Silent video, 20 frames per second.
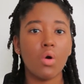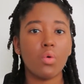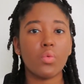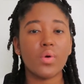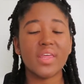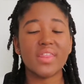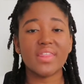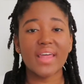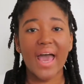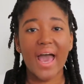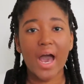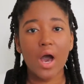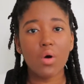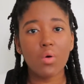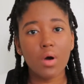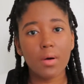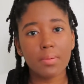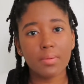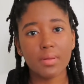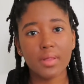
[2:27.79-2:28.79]

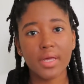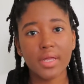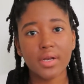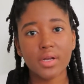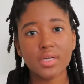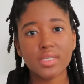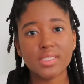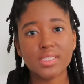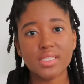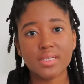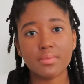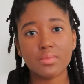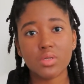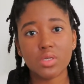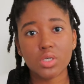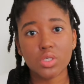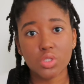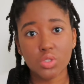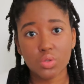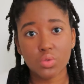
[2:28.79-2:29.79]
without a planner
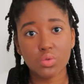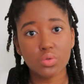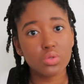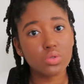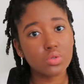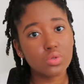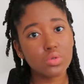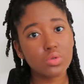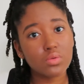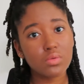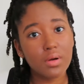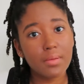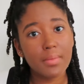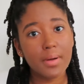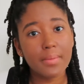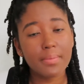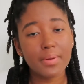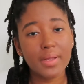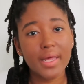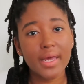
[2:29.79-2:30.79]
similar to the dual
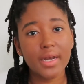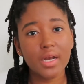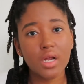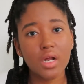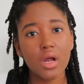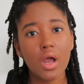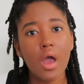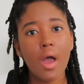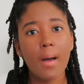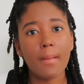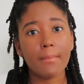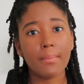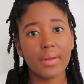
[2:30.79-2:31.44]
enrollment planner,